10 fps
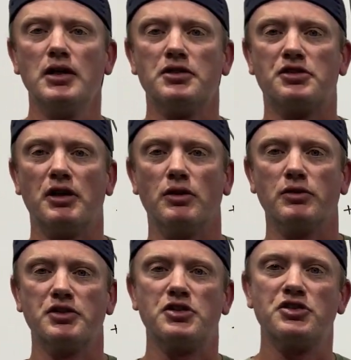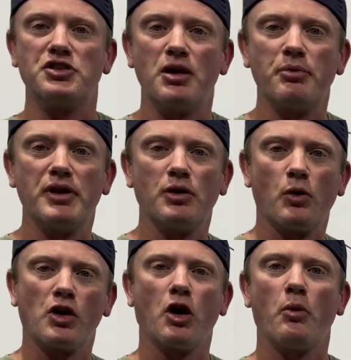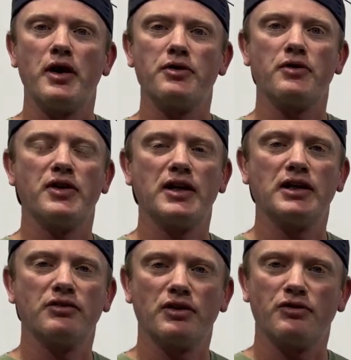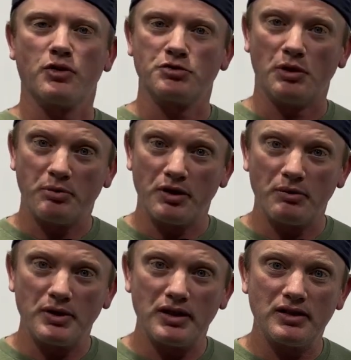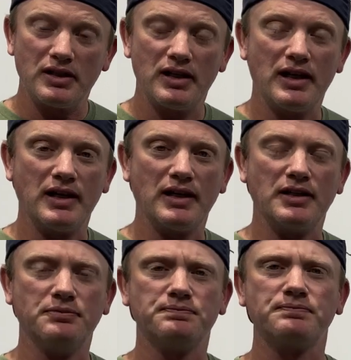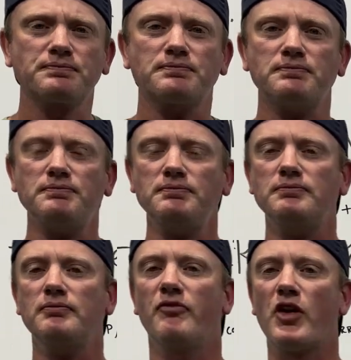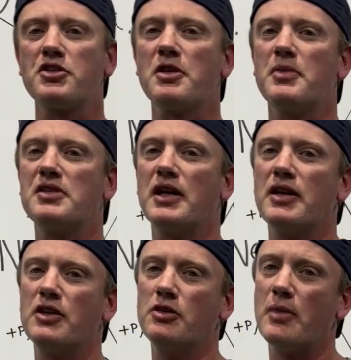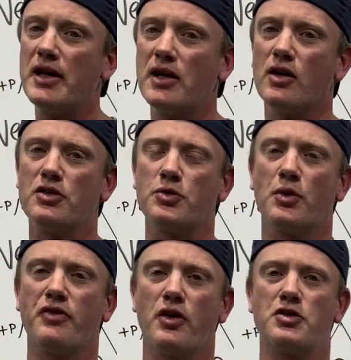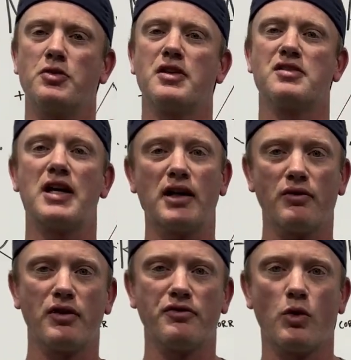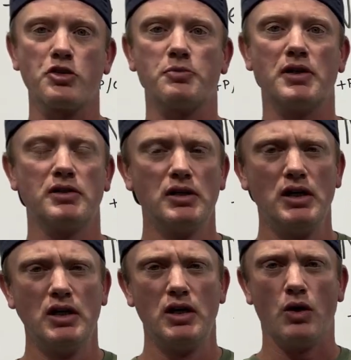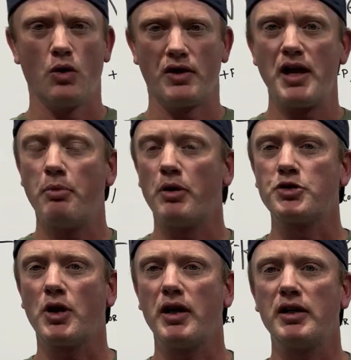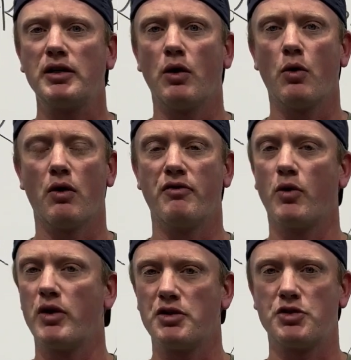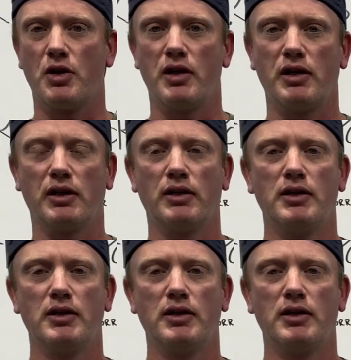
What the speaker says: So let's just jump in and work our way through the negative reinforcement pyramid. And first, let me say that you may hear us refer to it as negative reinforcement or NAPO training or avoidance training.